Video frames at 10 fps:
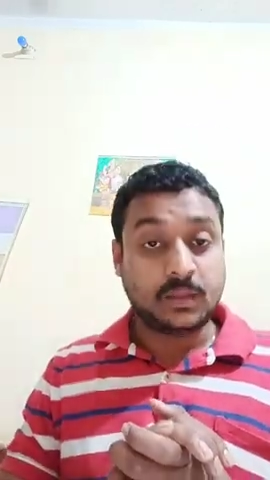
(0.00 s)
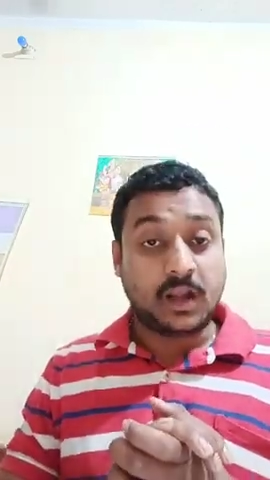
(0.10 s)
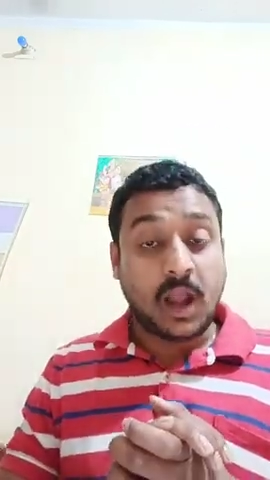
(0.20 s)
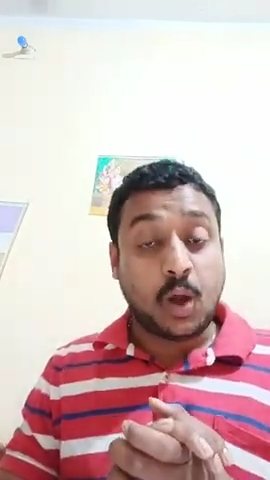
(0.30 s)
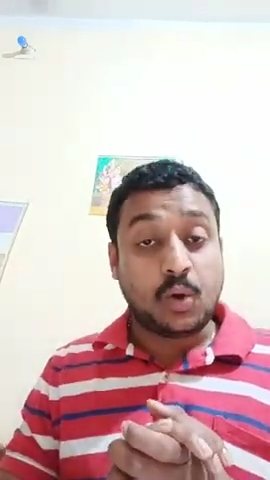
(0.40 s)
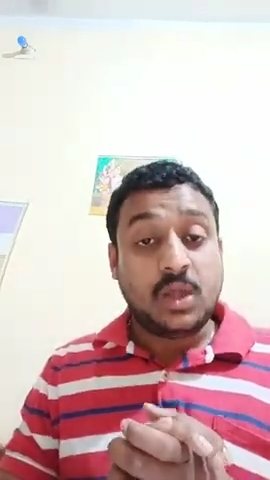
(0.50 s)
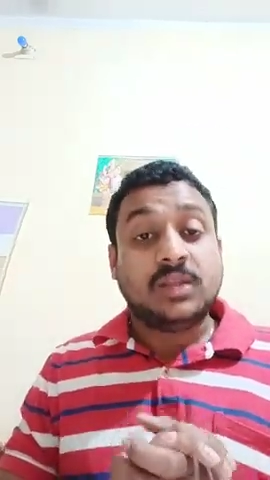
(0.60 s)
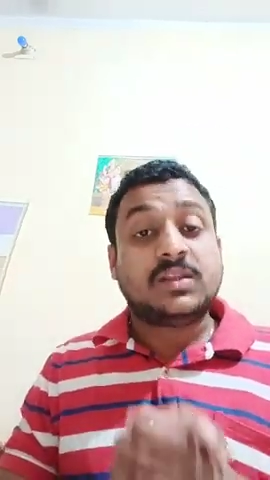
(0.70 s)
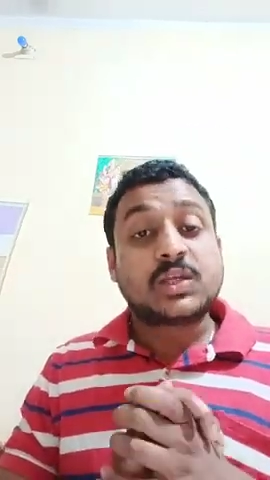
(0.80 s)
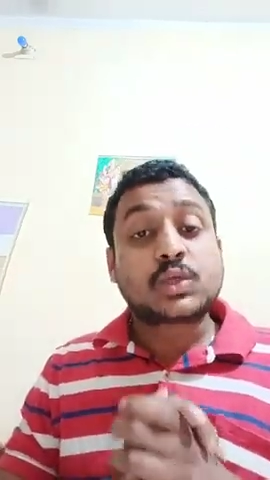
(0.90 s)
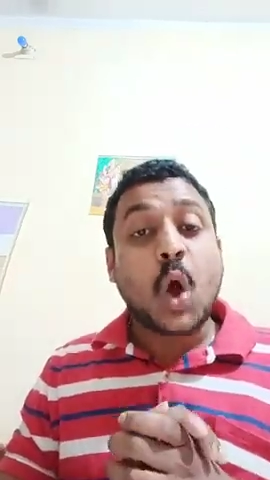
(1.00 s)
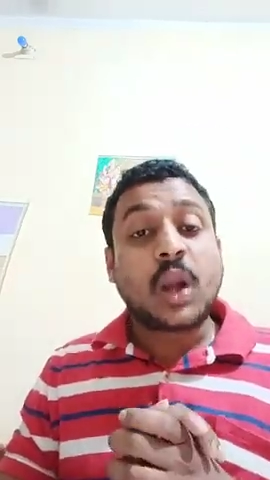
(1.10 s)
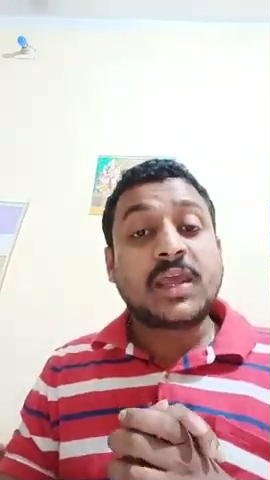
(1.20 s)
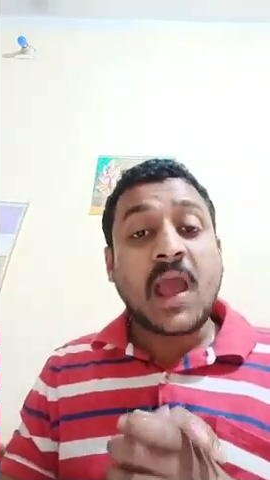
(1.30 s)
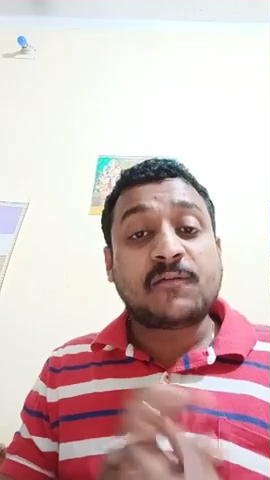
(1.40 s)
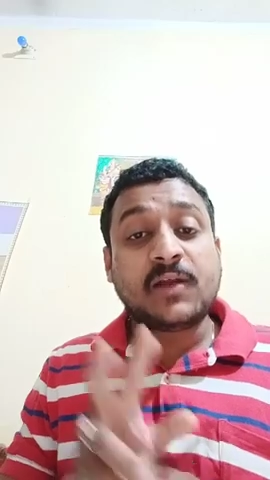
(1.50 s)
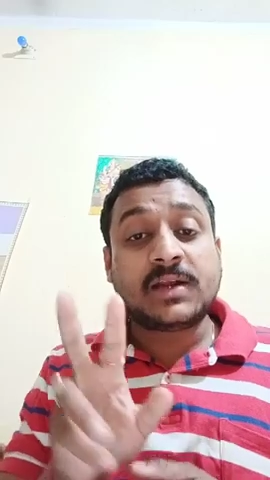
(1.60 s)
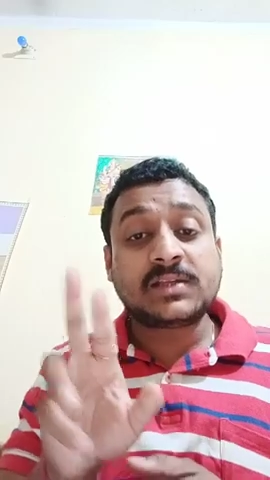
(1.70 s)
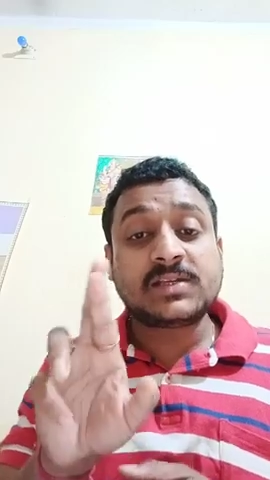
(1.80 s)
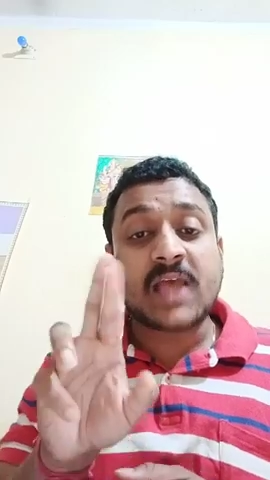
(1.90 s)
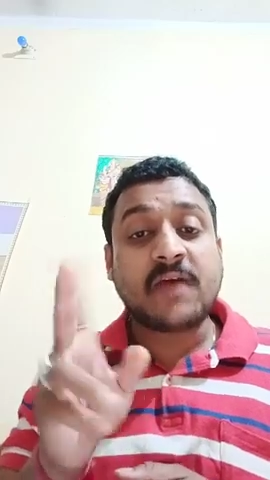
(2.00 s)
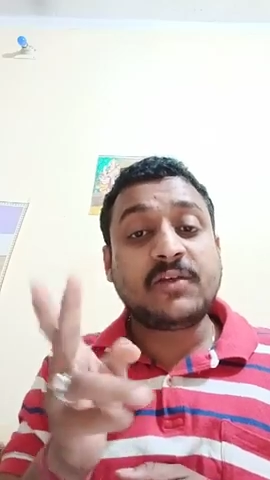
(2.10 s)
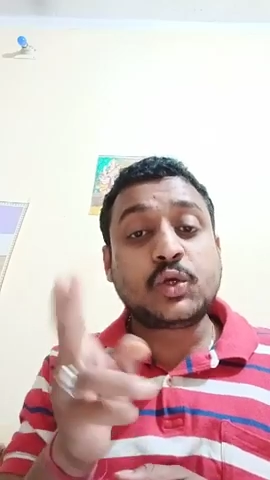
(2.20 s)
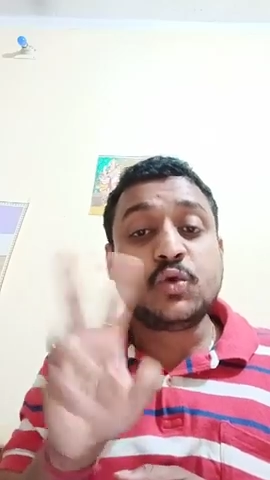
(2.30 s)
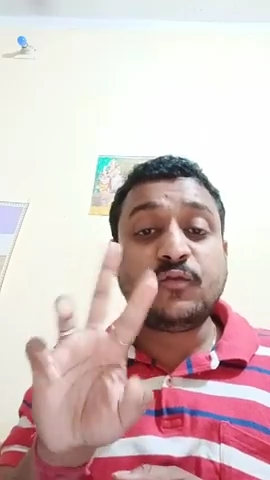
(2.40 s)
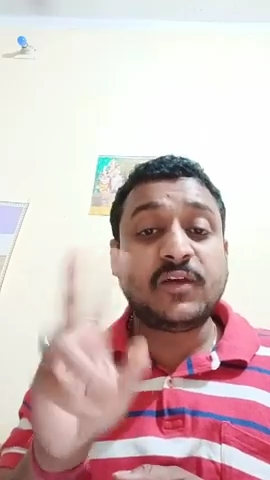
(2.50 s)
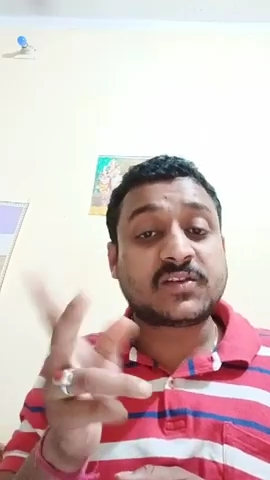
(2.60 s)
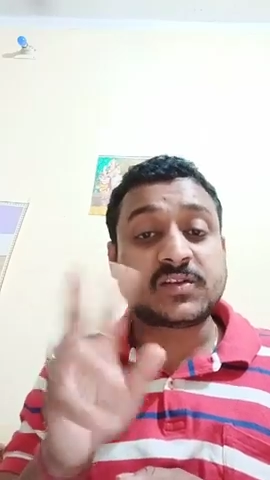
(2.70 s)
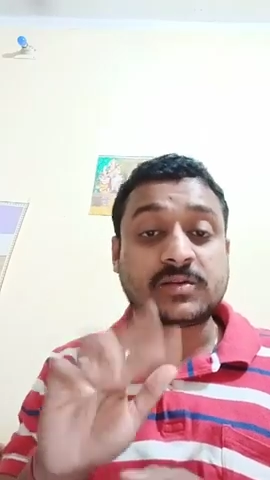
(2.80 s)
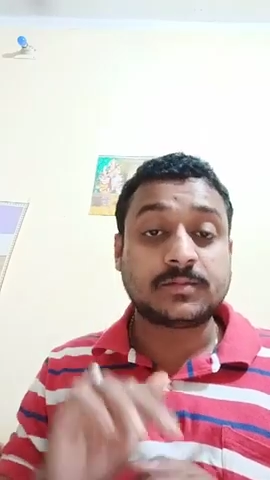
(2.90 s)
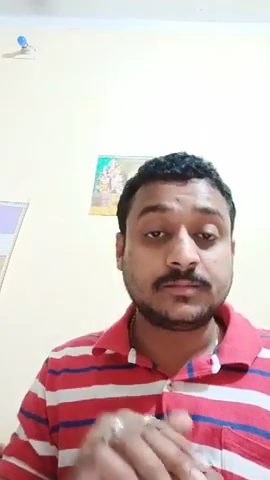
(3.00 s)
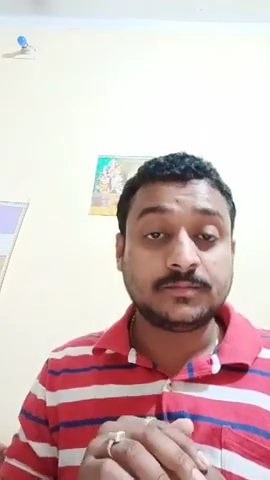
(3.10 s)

Now, this Golgi apparatus is having two faces.